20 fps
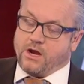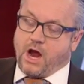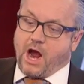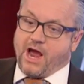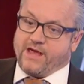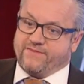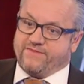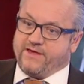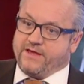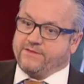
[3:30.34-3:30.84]

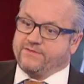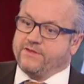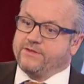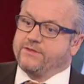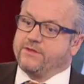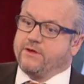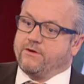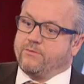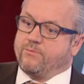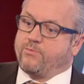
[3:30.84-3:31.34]
I think
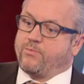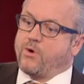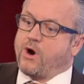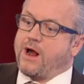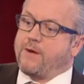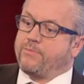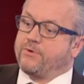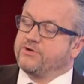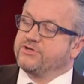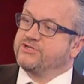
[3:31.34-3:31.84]
that the
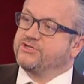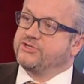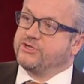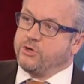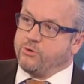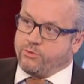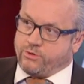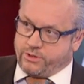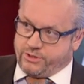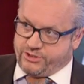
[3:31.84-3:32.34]
proper
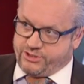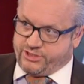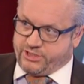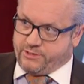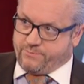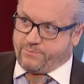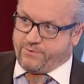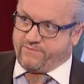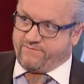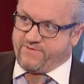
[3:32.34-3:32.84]

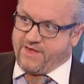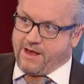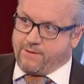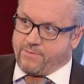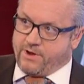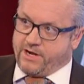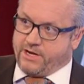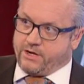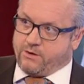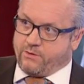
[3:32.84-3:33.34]
stewardship of that
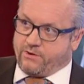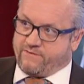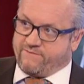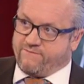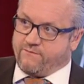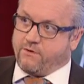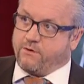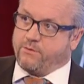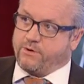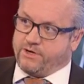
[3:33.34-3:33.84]
money going
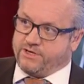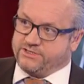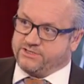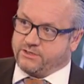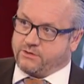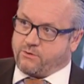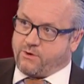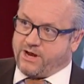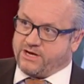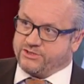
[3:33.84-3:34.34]
forward is
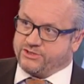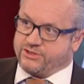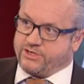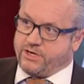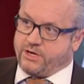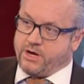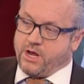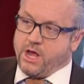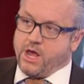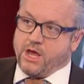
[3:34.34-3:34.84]
the
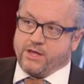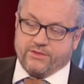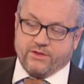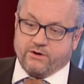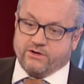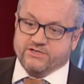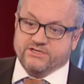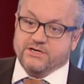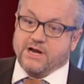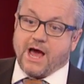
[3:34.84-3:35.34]
question.
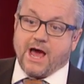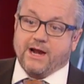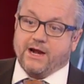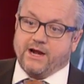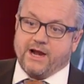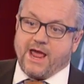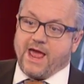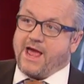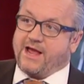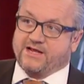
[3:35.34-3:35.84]
There is not
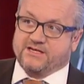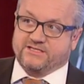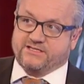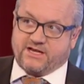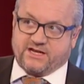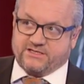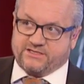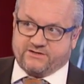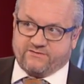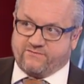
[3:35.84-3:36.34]
an
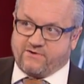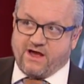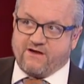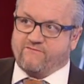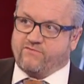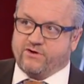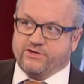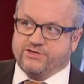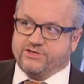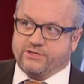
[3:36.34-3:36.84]
excess of
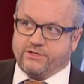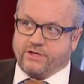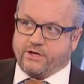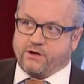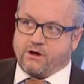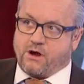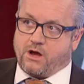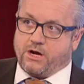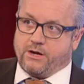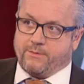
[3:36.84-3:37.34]
leverage in the
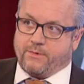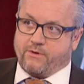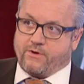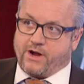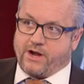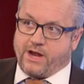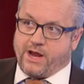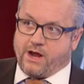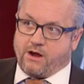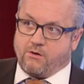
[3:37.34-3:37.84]
economy
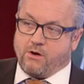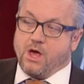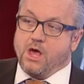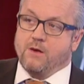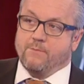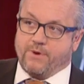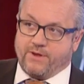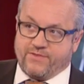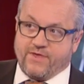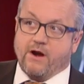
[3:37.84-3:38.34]
really? right now,
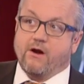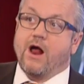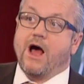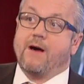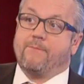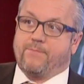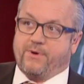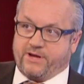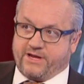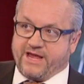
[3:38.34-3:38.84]
okay. but they're
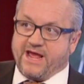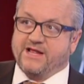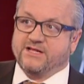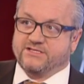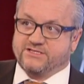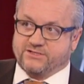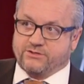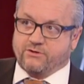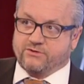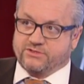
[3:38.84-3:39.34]
up
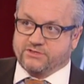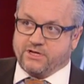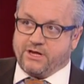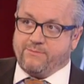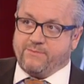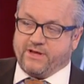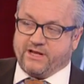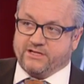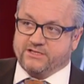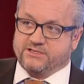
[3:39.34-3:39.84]
against those
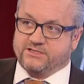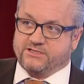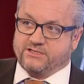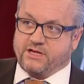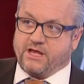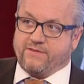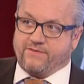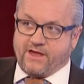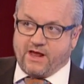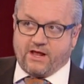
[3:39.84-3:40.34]
limits,
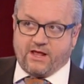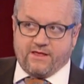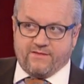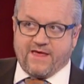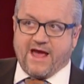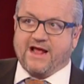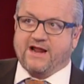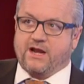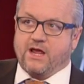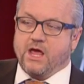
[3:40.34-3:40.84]
and that
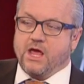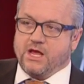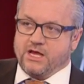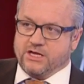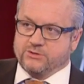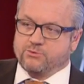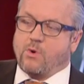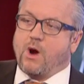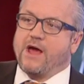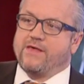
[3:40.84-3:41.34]
and that
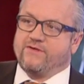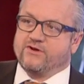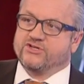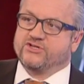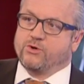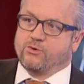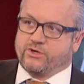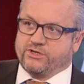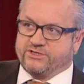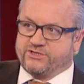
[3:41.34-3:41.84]
is why they're
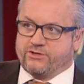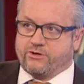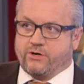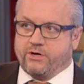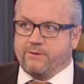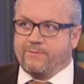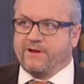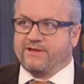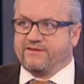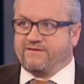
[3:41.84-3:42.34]
so
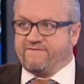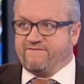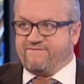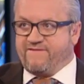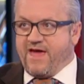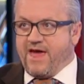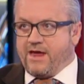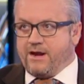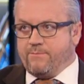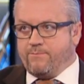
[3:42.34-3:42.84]
concerned about the
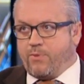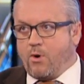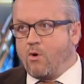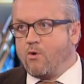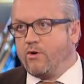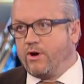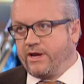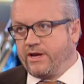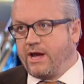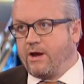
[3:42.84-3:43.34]
Fed
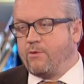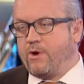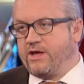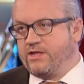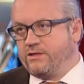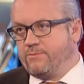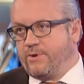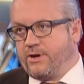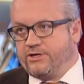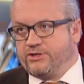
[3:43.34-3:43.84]
pulling
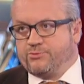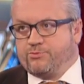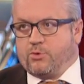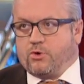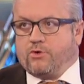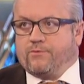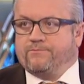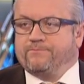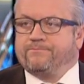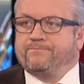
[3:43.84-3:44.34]
away the punch
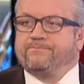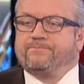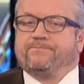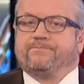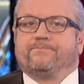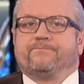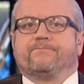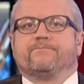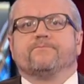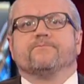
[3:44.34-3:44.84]
bowl.
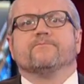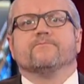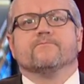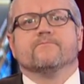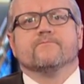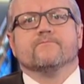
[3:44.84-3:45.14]
Brian, I just